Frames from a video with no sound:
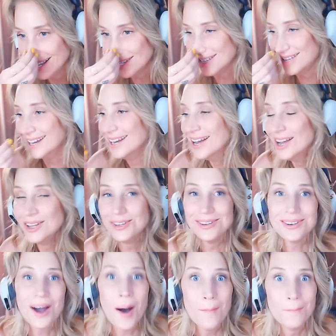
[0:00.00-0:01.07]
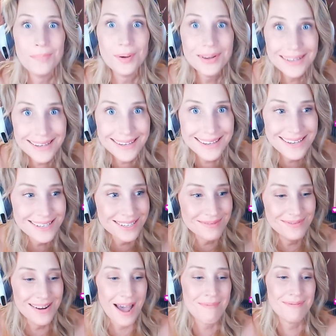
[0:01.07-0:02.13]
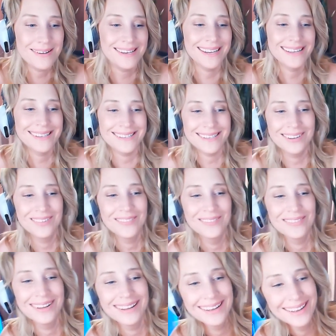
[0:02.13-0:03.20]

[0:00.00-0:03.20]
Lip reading: You got bullied into nepotism.